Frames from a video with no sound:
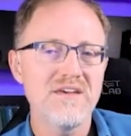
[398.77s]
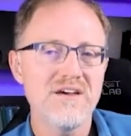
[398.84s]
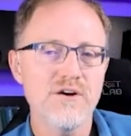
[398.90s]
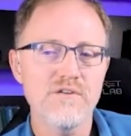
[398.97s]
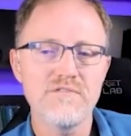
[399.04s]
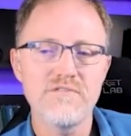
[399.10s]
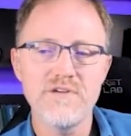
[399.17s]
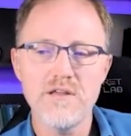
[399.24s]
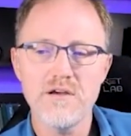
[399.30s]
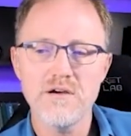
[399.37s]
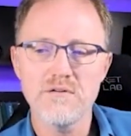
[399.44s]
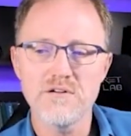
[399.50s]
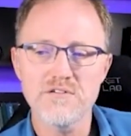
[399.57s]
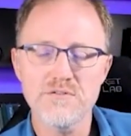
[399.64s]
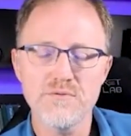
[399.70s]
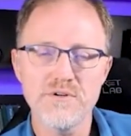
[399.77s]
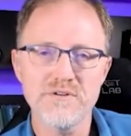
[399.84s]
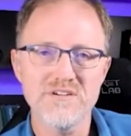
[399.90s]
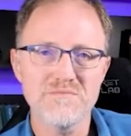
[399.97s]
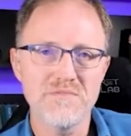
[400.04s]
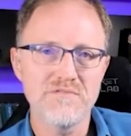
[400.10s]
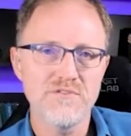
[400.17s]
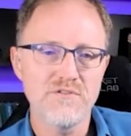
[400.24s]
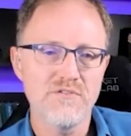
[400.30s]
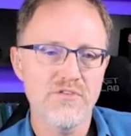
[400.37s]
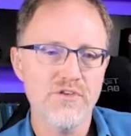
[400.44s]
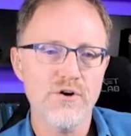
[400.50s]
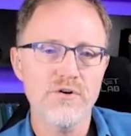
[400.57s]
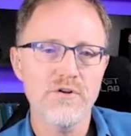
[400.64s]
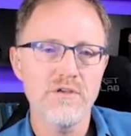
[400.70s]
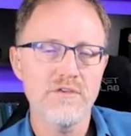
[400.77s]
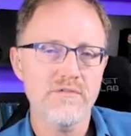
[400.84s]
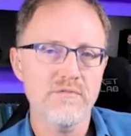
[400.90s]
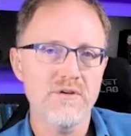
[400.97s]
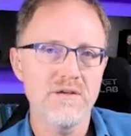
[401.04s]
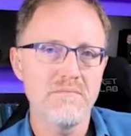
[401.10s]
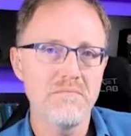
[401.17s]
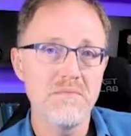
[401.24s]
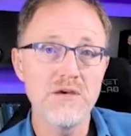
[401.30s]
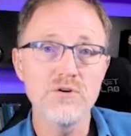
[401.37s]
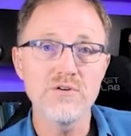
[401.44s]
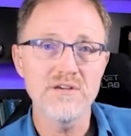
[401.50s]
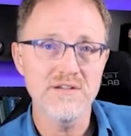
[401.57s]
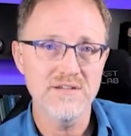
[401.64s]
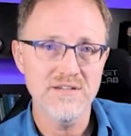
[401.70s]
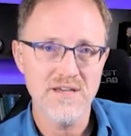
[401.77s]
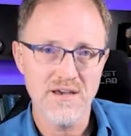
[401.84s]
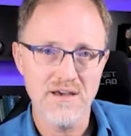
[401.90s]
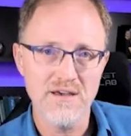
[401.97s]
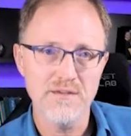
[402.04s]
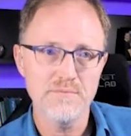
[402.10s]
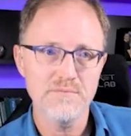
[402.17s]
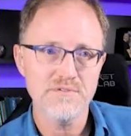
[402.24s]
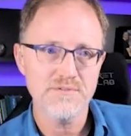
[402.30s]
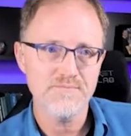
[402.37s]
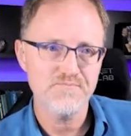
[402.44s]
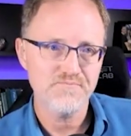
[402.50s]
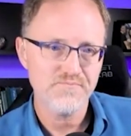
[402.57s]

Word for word: Her video on Twitter has been viewed 33 million times.